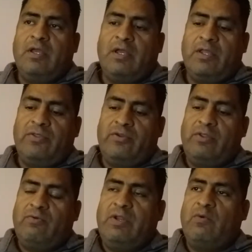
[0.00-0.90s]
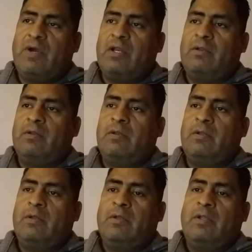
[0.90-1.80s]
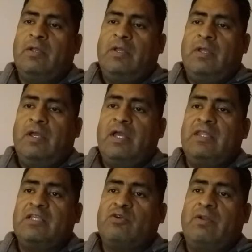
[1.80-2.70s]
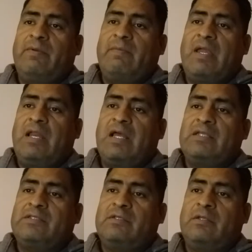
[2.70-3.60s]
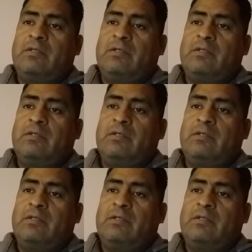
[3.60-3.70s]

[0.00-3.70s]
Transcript: and 321. And that's gonna be my last